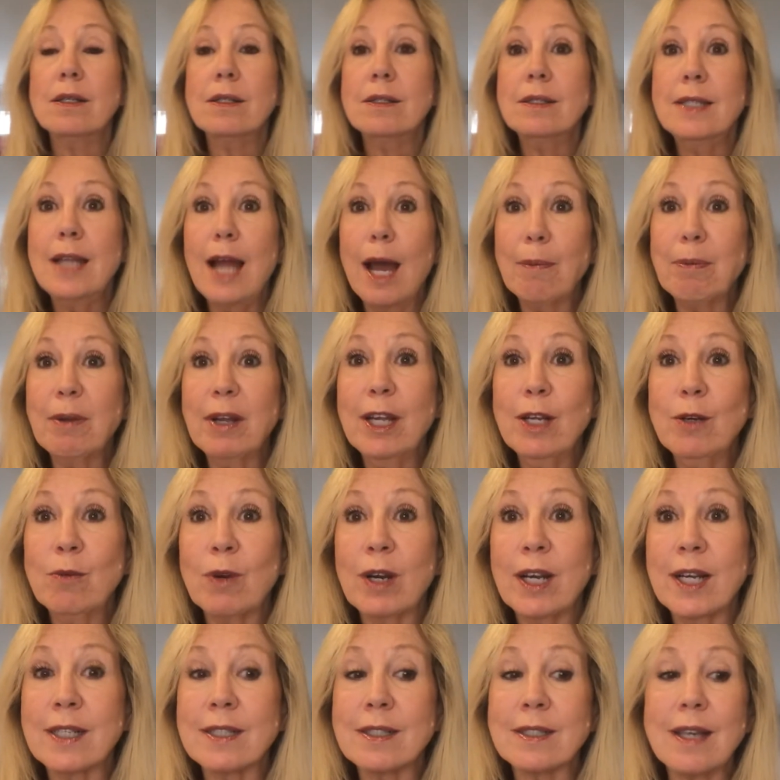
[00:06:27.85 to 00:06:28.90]
Napkin
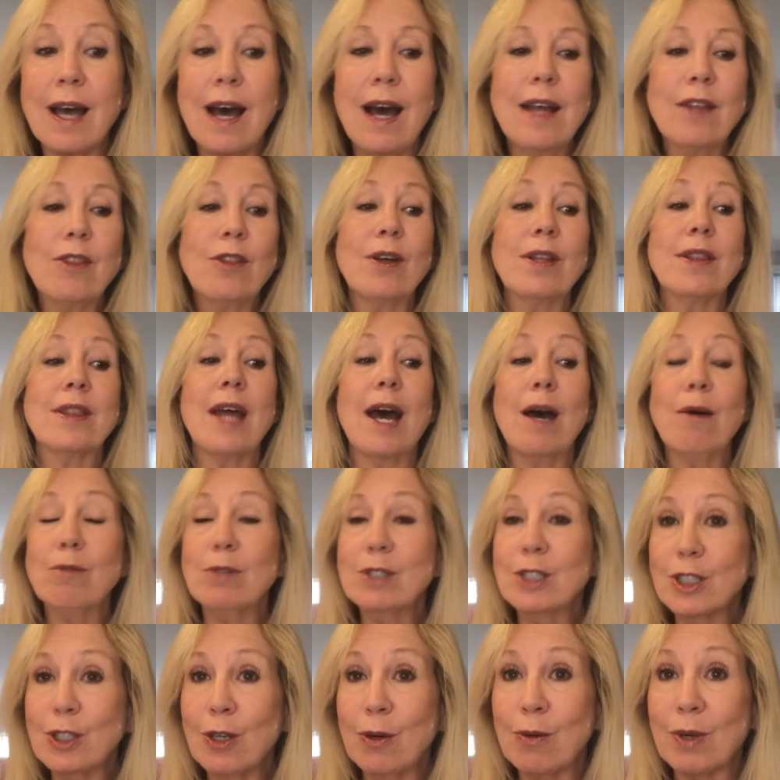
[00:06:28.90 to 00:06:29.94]
rings. I thought that
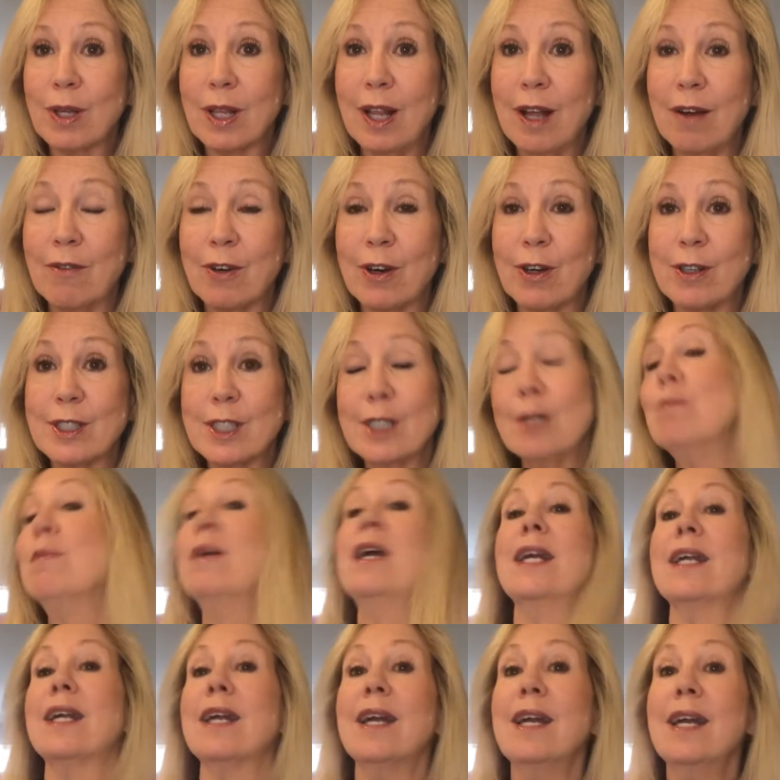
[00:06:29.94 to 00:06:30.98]
was so clever to
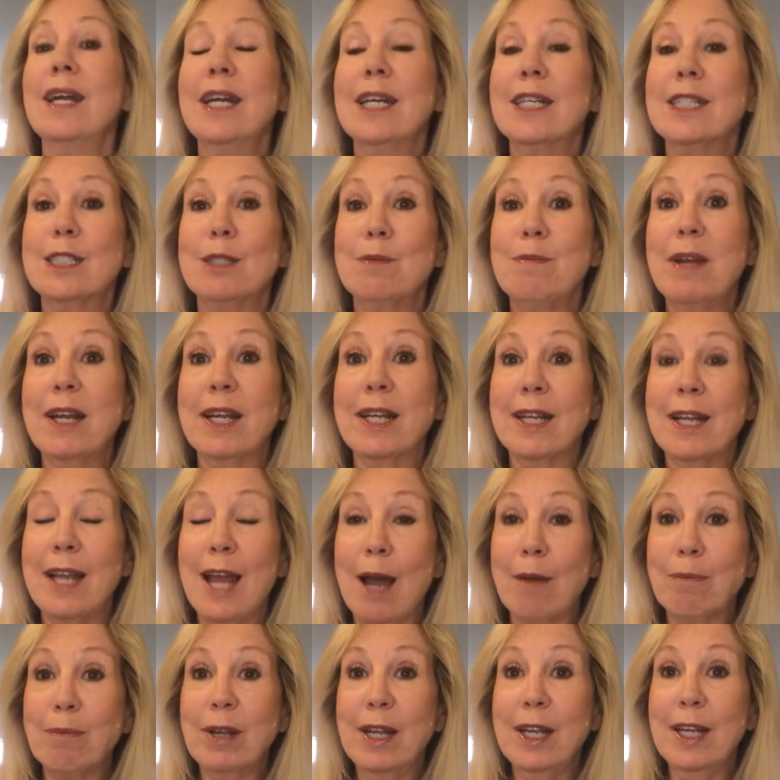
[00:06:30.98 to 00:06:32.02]
make
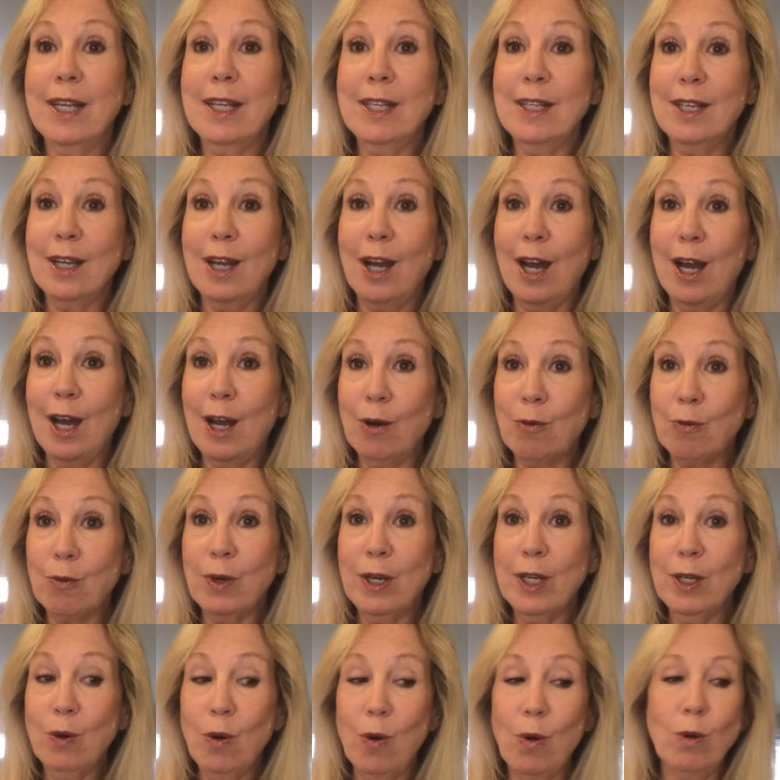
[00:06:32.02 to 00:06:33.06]
napkin
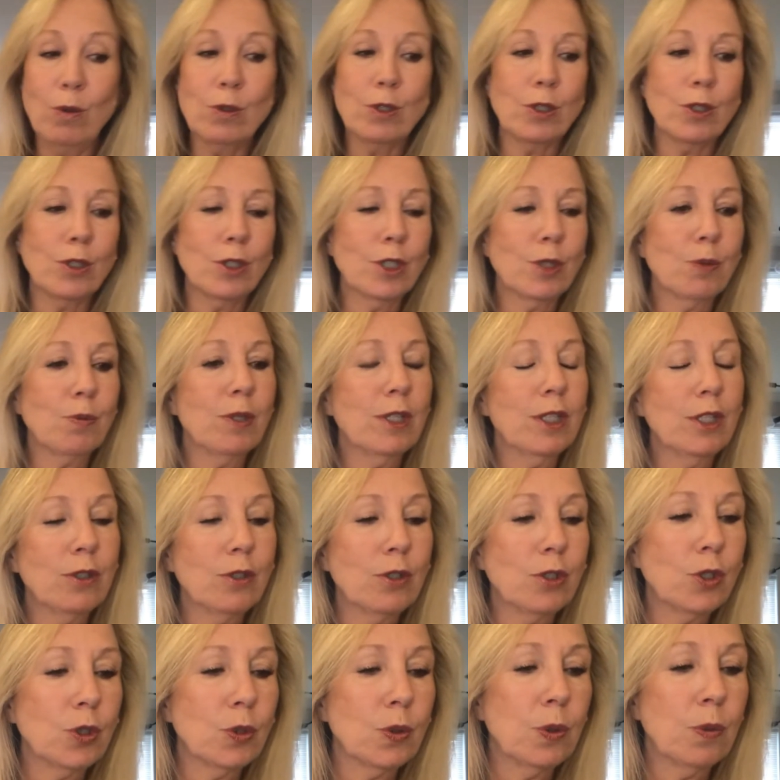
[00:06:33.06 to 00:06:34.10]
ring holders with
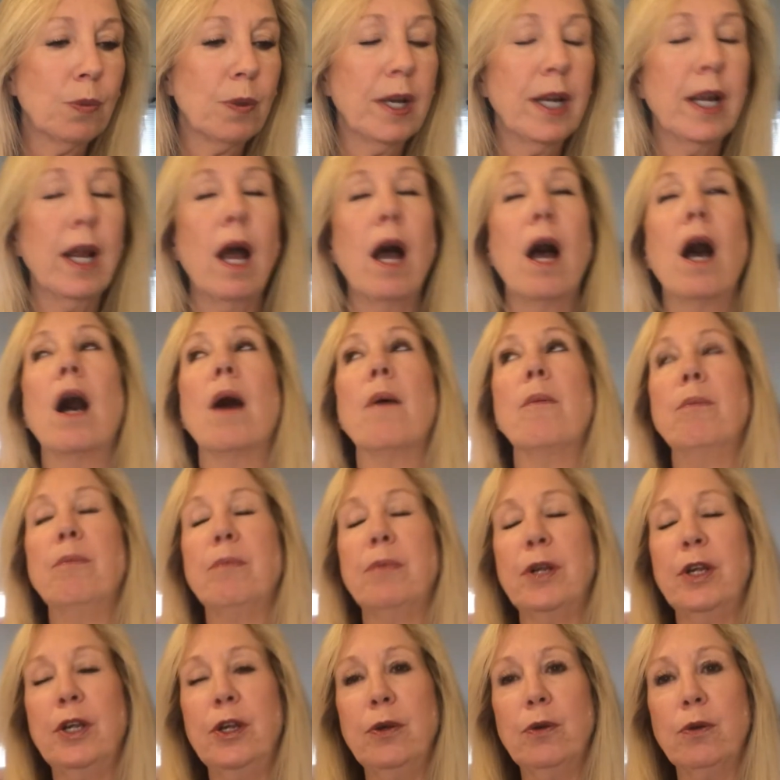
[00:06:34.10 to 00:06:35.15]
your jewelry.
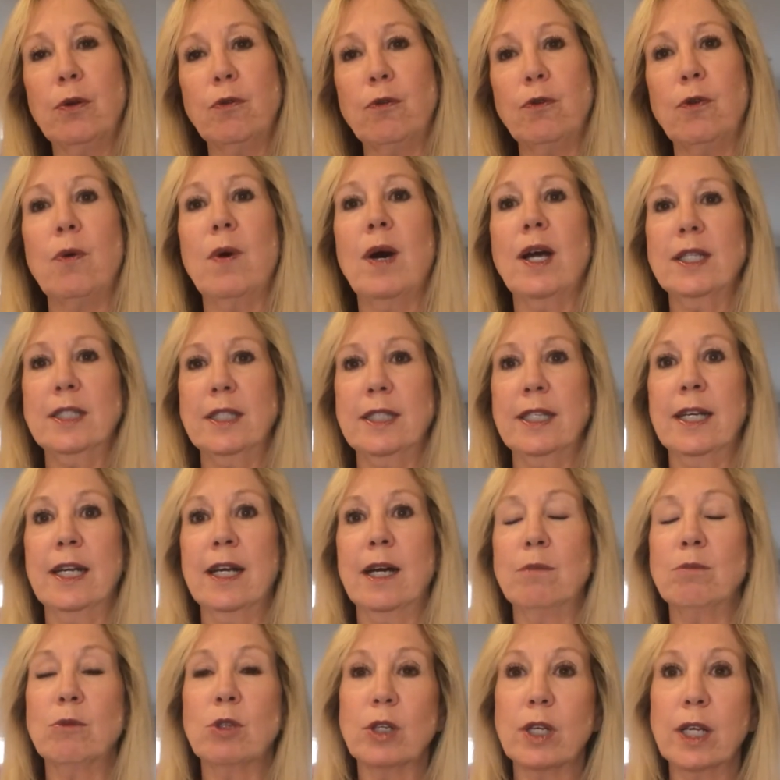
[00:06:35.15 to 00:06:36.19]
Beautiful idea.
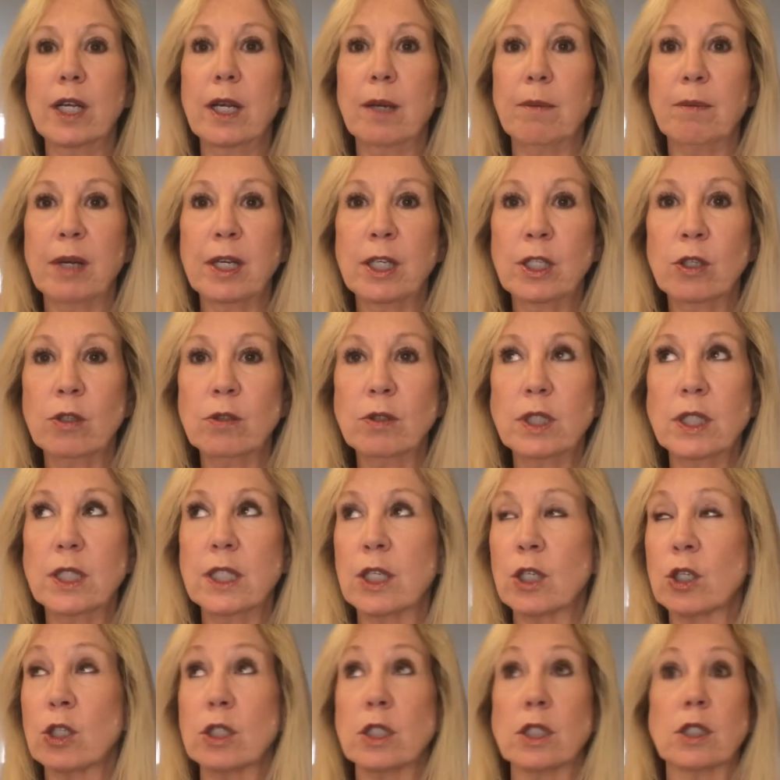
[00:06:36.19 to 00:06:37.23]
I'm looking at my notes
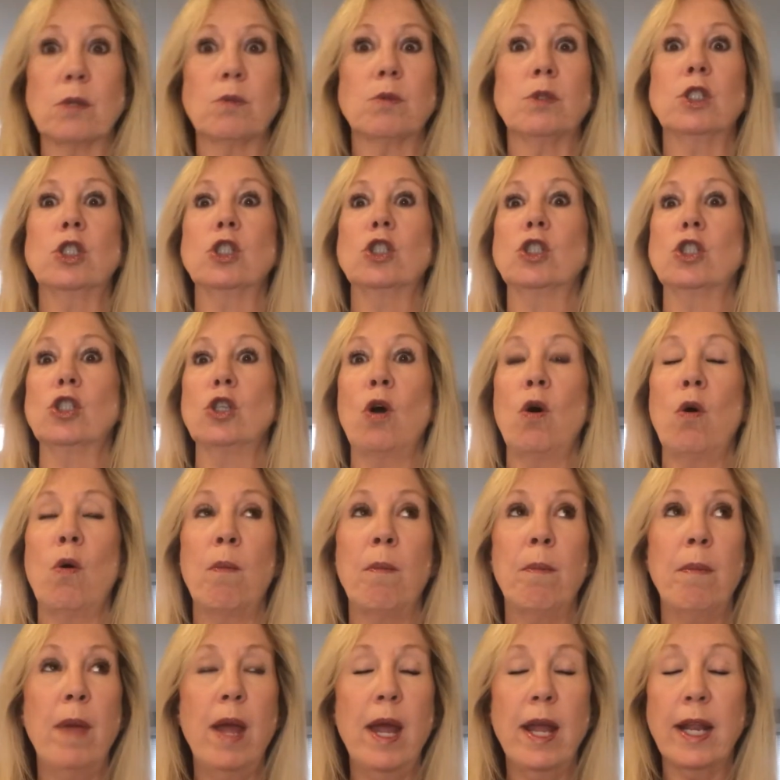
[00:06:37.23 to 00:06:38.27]
here because there was so
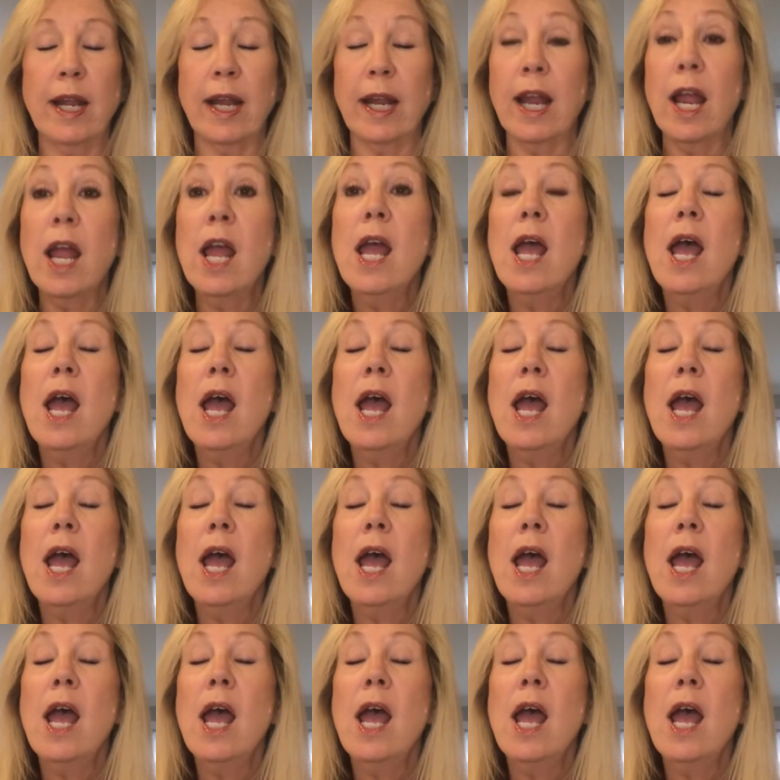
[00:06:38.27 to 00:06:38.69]
many.